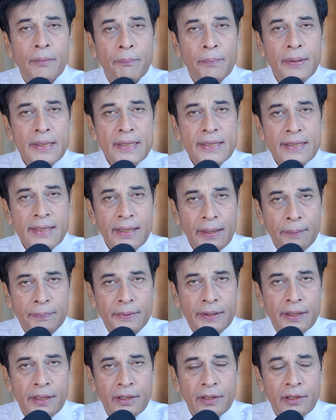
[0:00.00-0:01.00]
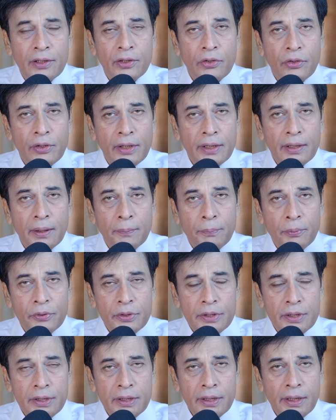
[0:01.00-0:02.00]
be slipped during the
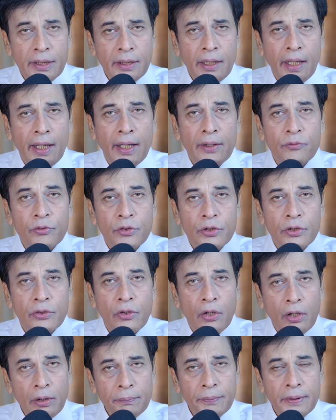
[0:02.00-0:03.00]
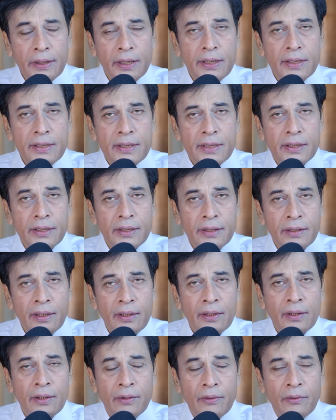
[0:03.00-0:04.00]
procedure and would not be injured
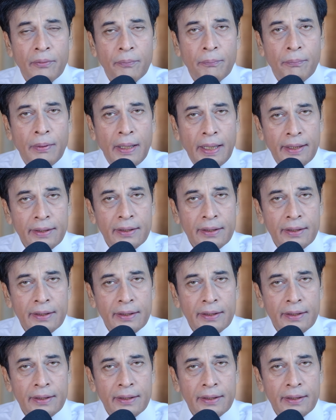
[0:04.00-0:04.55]
by